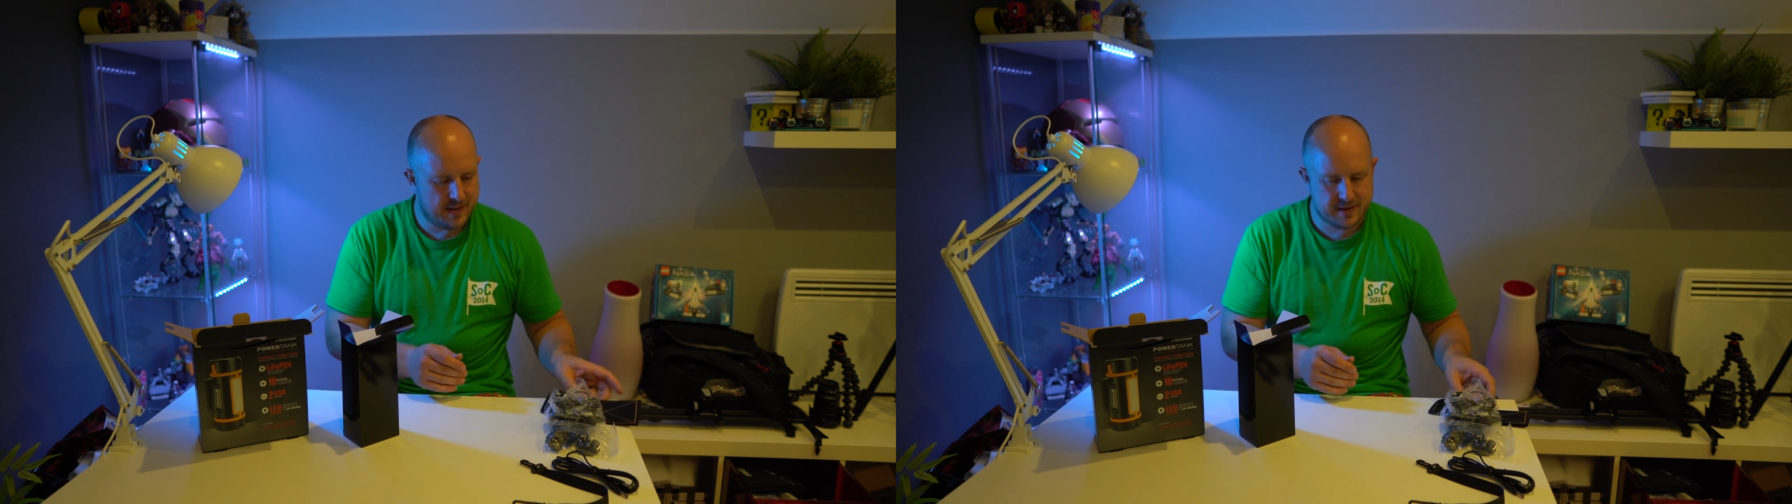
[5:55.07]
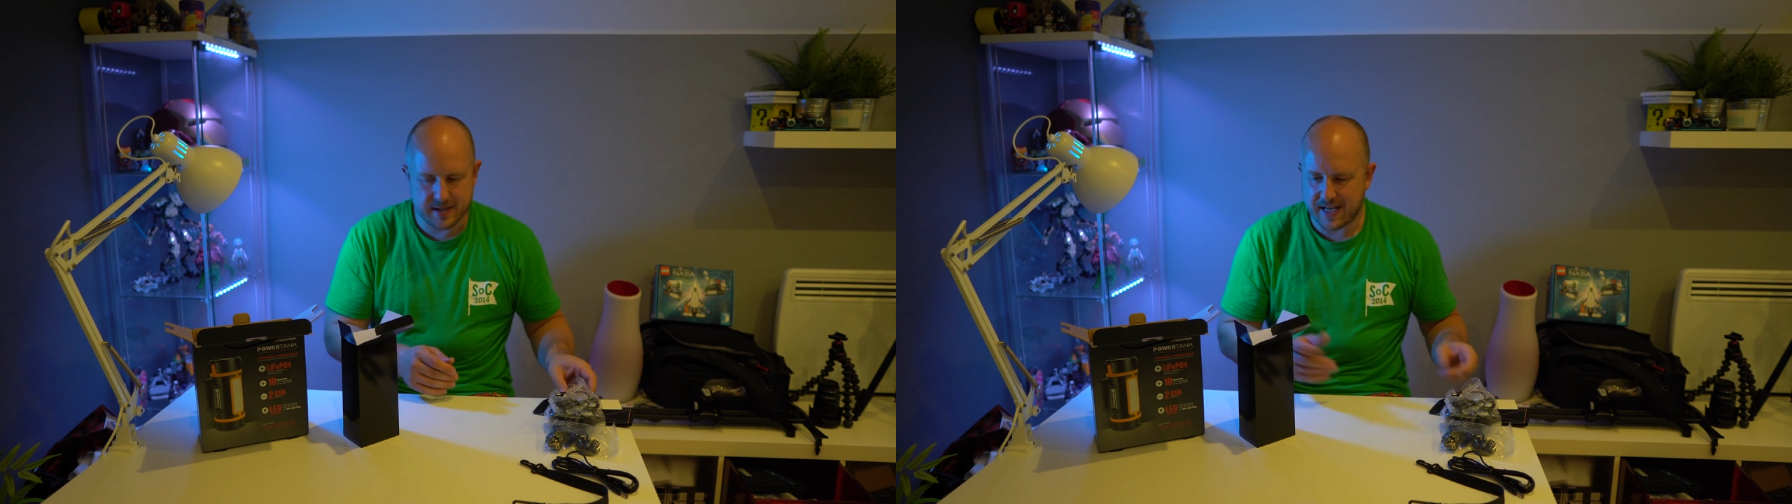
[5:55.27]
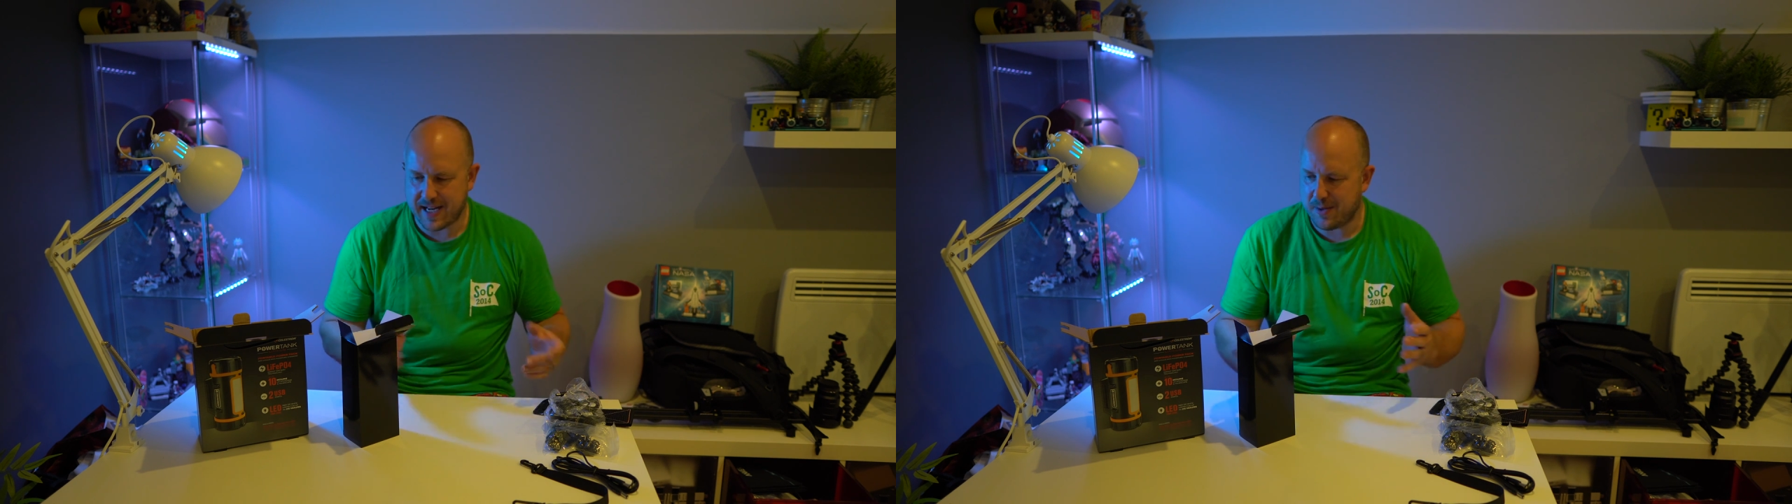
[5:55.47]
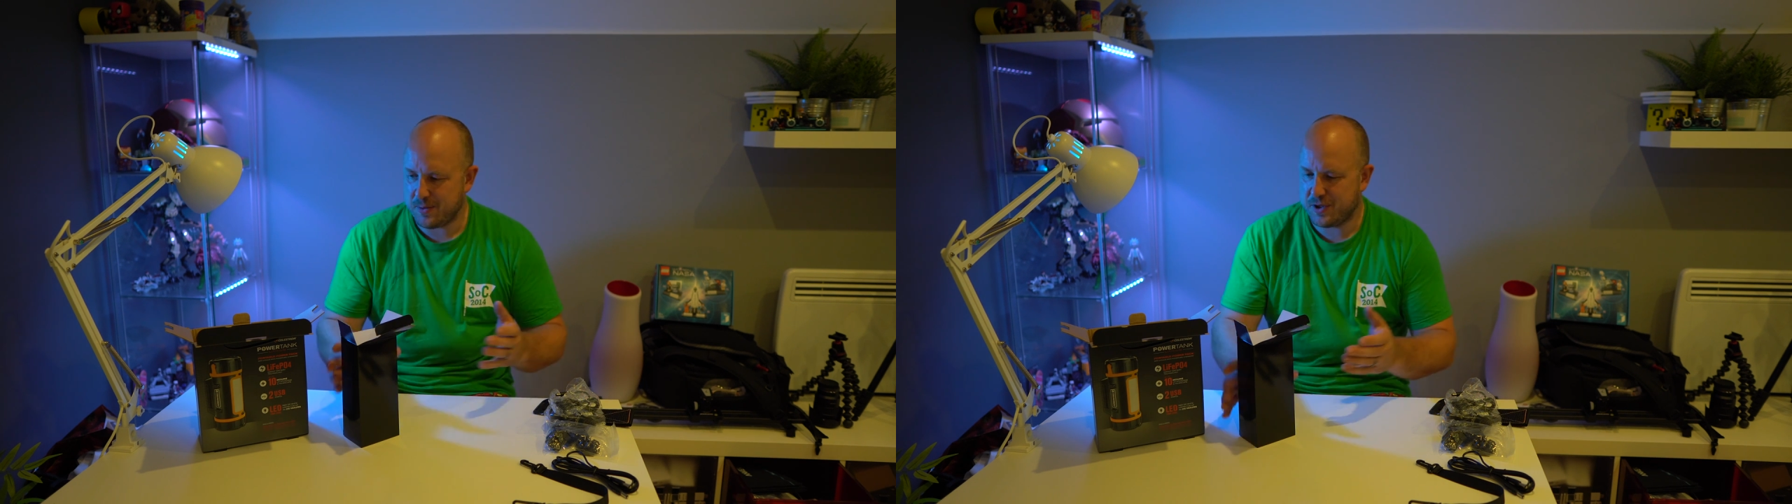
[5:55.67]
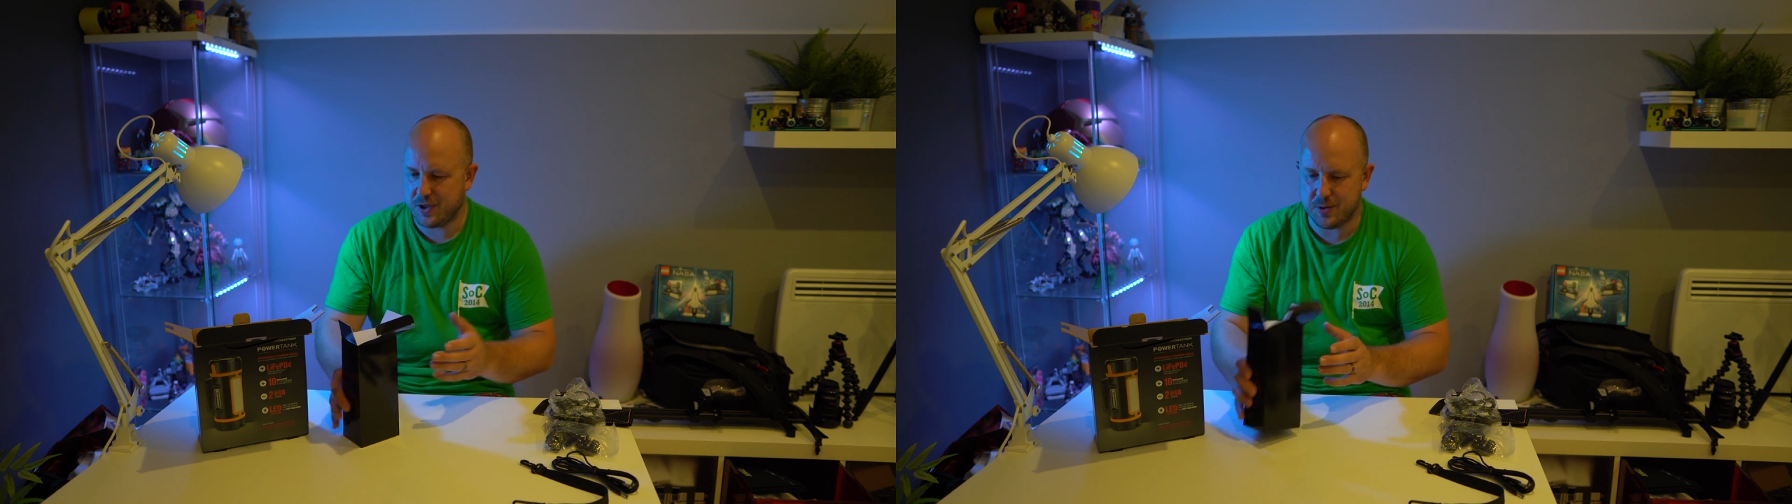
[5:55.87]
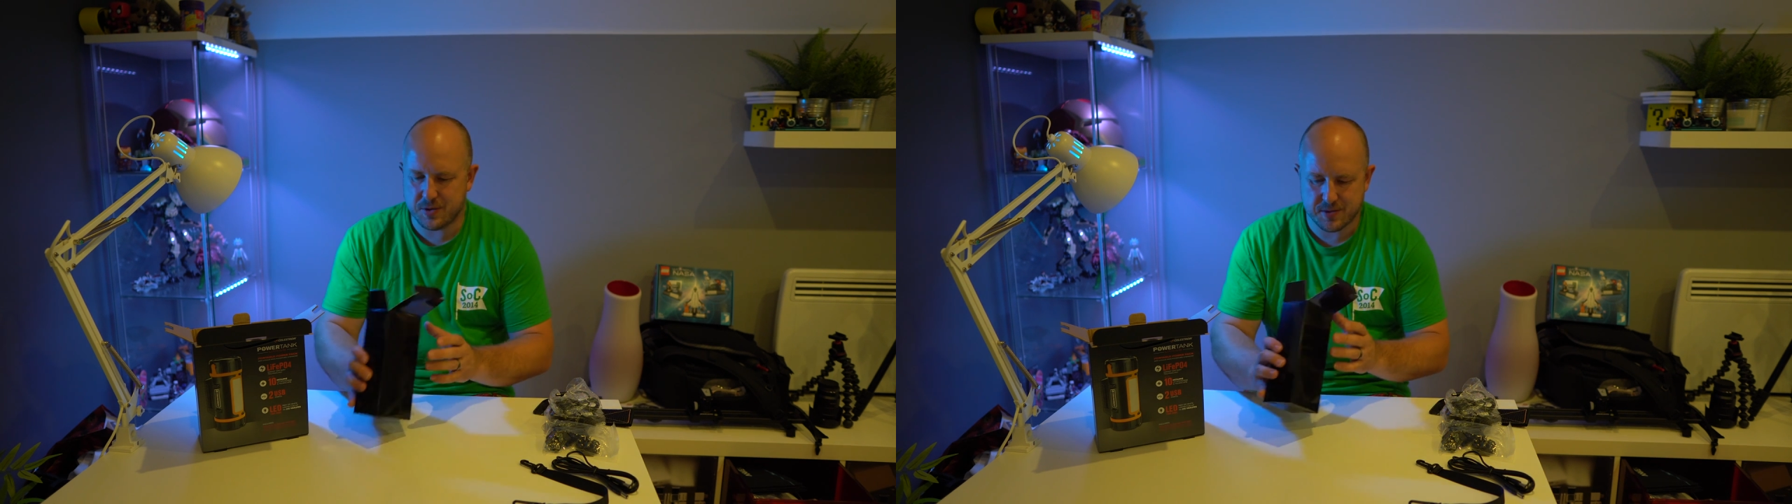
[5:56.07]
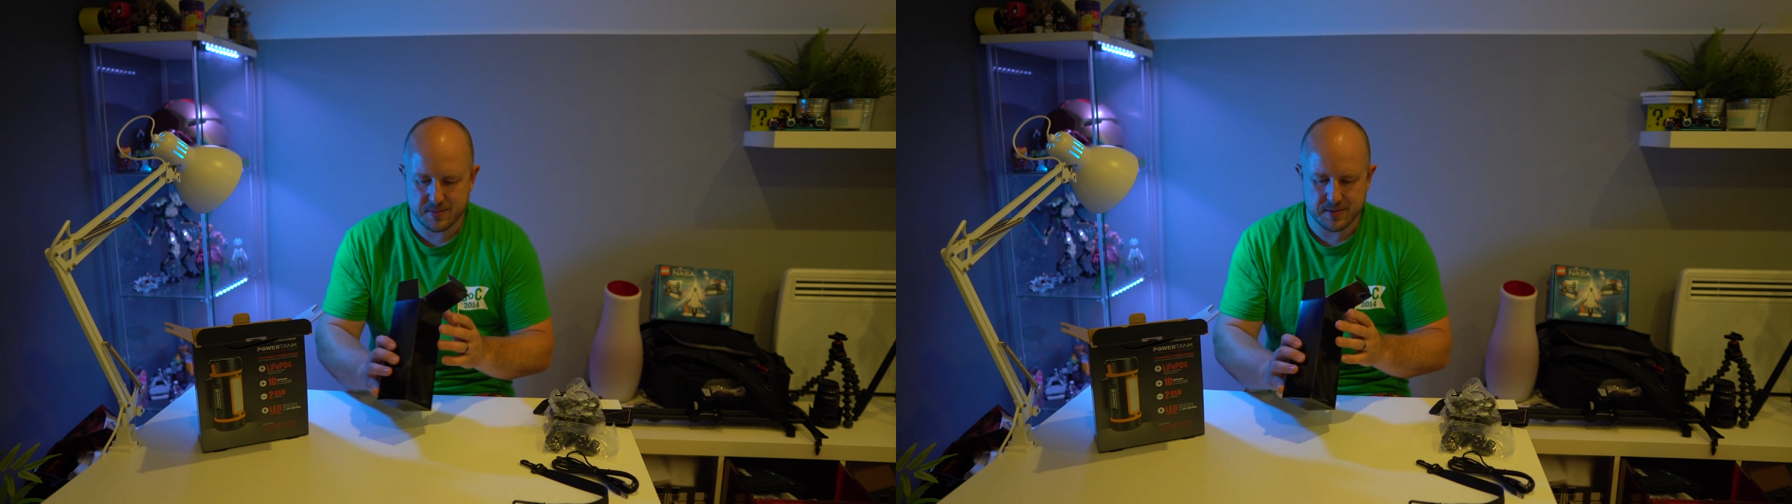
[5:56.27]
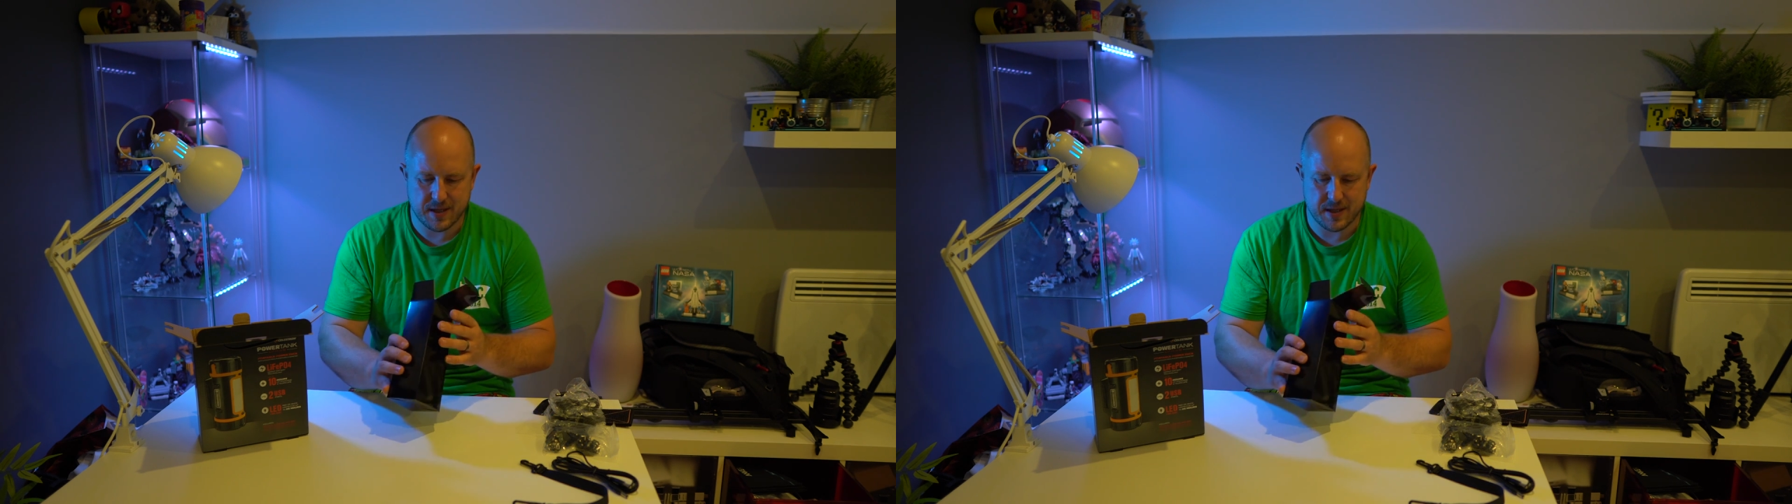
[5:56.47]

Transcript: ten hours use.